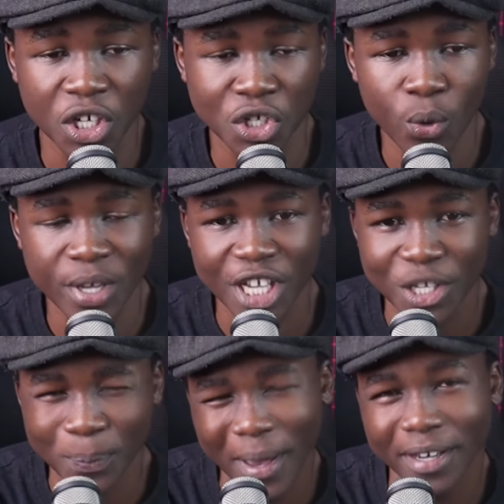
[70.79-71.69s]
It is always
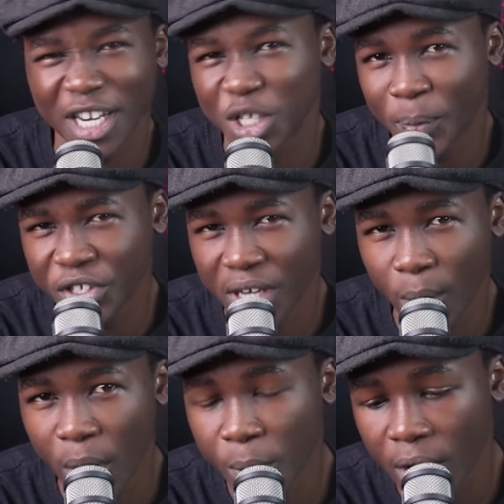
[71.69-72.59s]
expected,
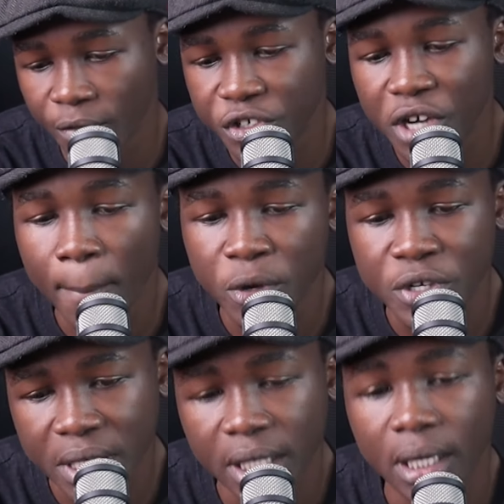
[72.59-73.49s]
especially when we have the
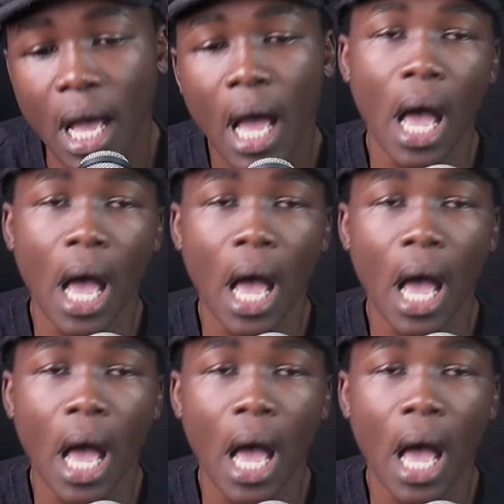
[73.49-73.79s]
Champions League.